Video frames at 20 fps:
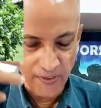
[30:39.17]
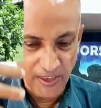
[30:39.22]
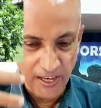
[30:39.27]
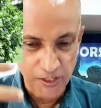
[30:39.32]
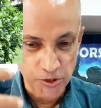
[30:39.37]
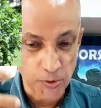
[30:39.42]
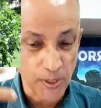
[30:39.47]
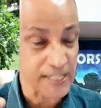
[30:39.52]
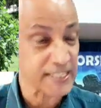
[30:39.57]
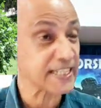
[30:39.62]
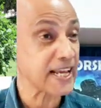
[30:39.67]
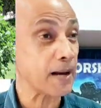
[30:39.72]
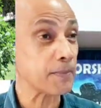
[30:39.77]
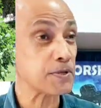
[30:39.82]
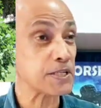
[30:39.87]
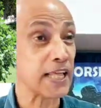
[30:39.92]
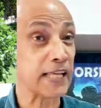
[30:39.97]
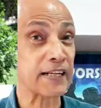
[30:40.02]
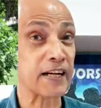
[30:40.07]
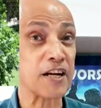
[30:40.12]
there to
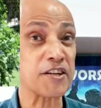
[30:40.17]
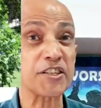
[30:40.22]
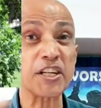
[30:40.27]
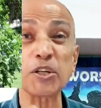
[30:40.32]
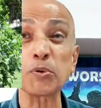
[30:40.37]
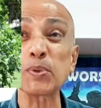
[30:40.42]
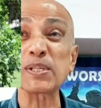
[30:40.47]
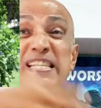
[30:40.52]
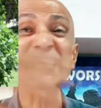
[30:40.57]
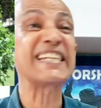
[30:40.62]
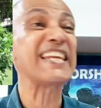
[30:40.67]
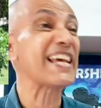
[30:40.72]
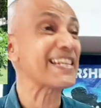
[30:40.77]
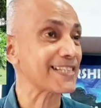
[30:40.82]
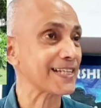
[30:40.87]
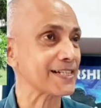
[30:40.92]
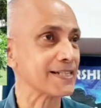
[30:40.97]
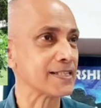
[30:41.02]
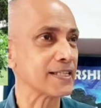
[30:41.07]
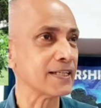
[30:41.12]
establish that country, it was a
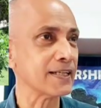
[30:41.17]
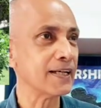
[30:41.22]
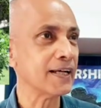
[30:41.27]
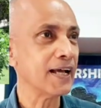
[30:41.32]
desert.